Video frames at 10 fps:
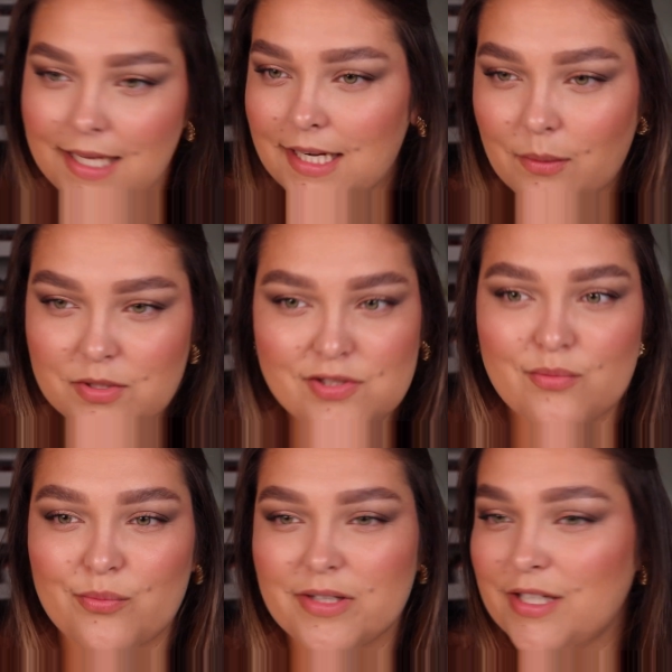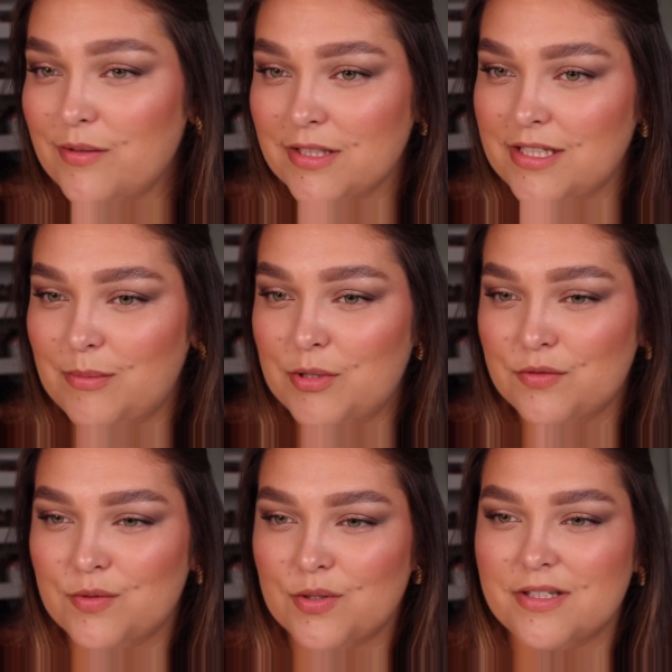and it was really
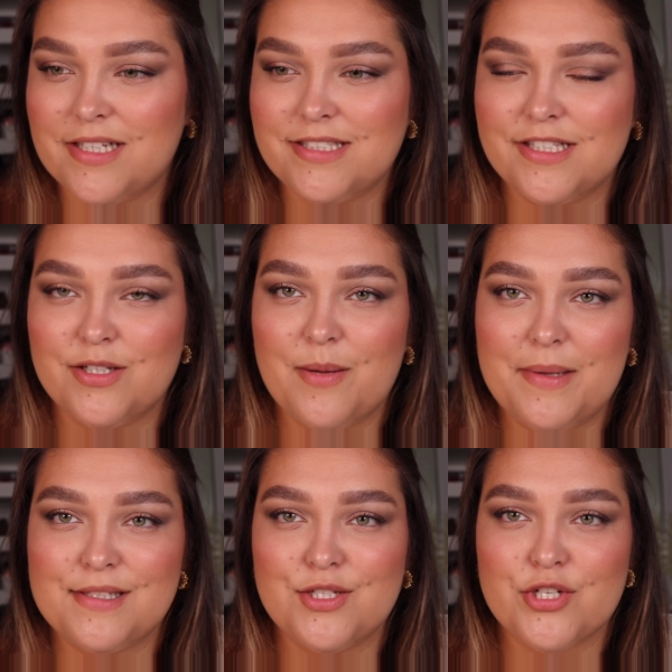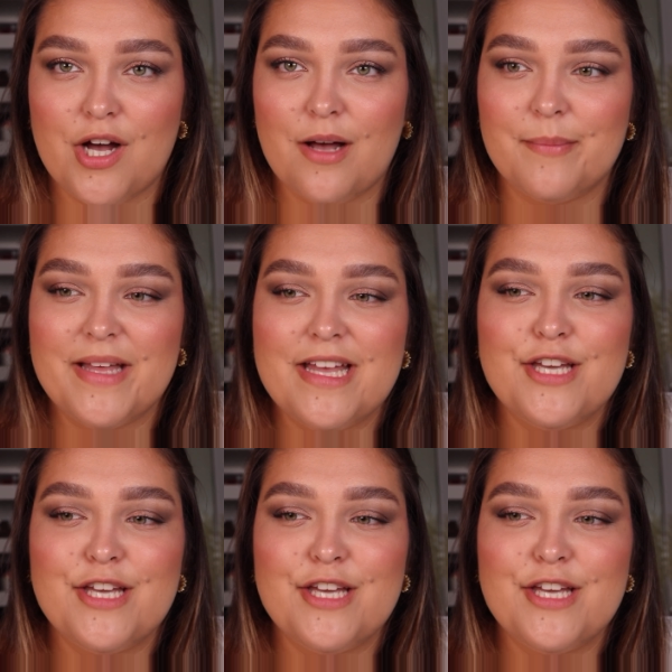beautiful. It did an amazing job.